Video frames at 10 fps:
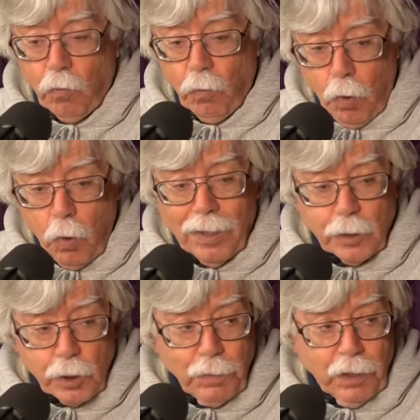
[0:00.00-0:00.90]

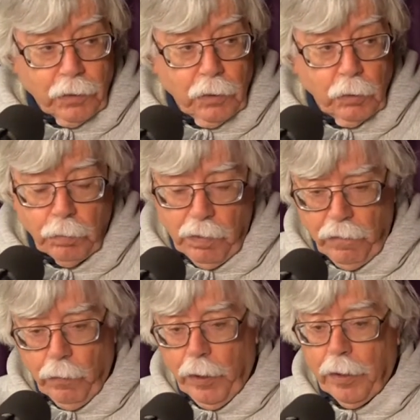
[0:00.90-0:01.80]
Roquan Smith, who had been
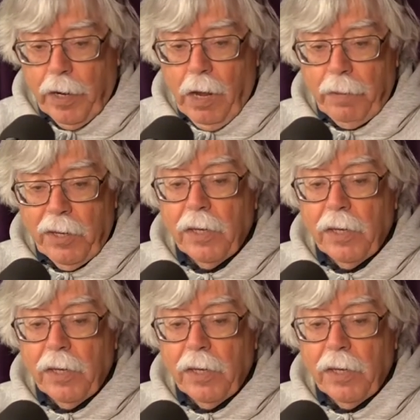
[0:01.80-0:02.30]
very unhappy,